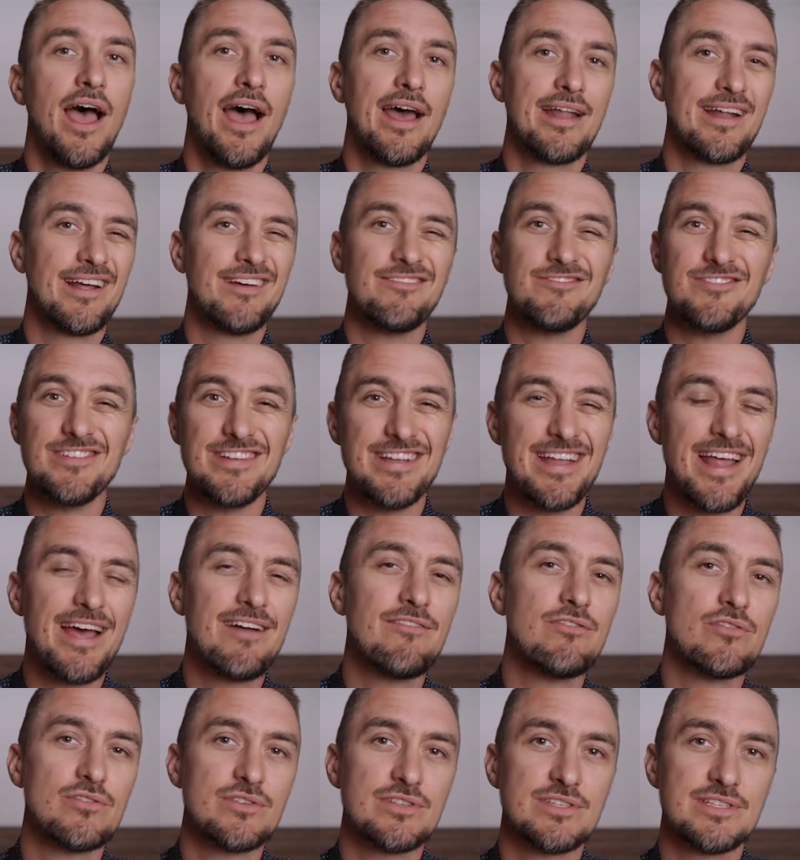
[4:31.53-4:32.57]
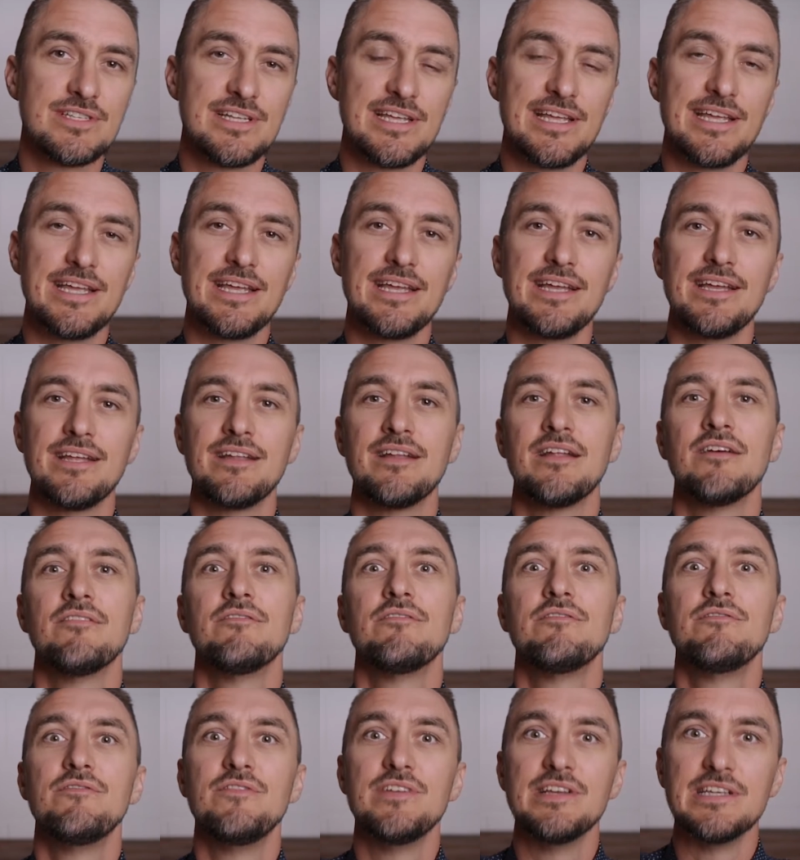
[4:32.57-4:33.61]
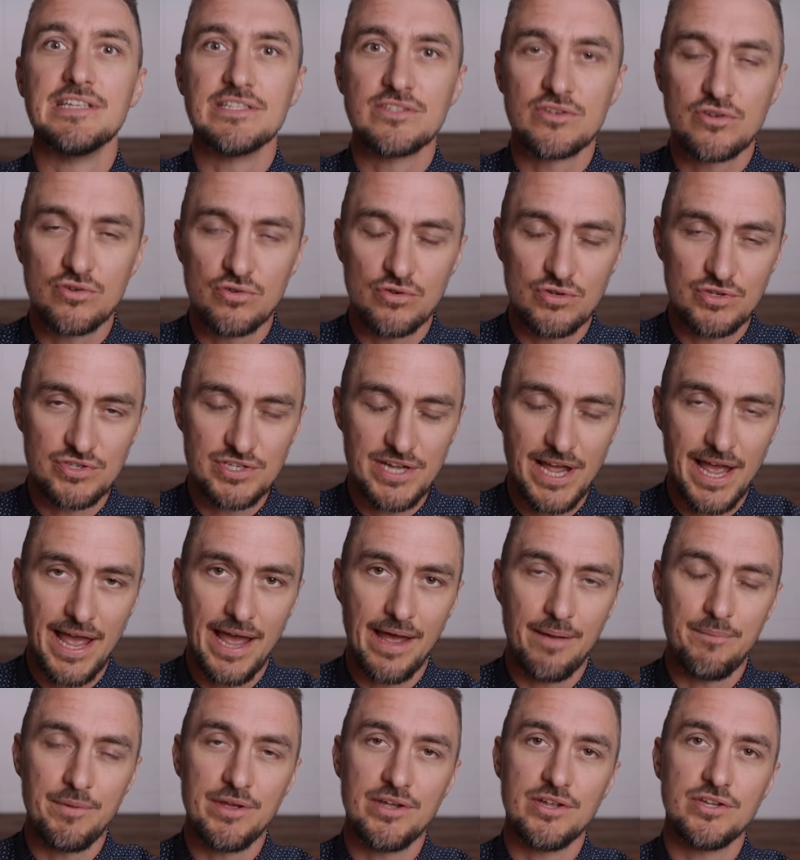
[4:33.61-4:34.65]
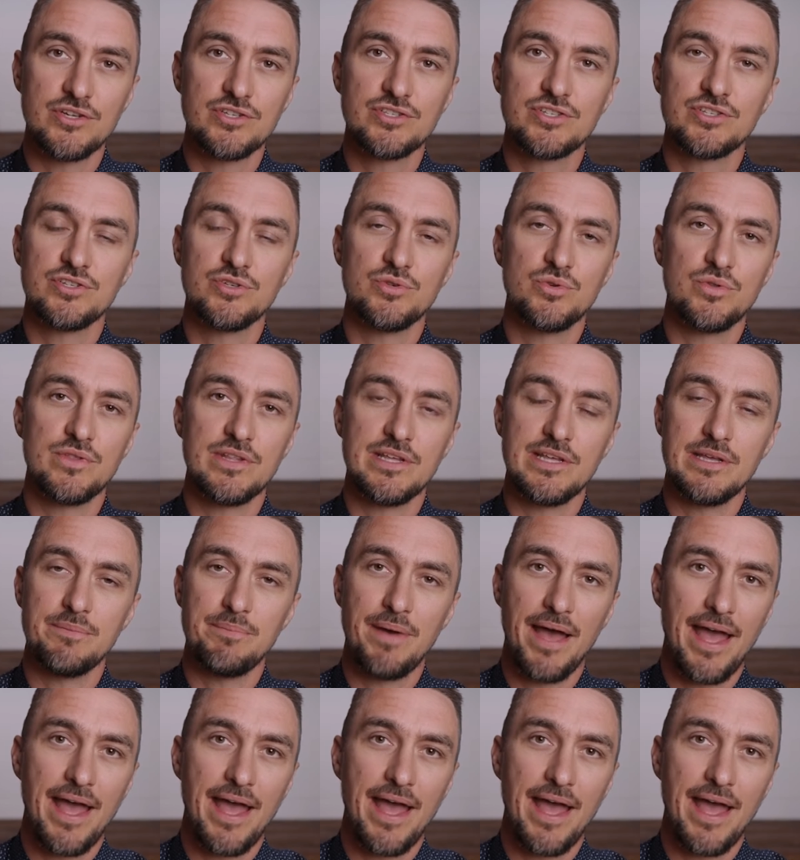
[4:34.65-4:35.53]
And I've never seen physical damage to the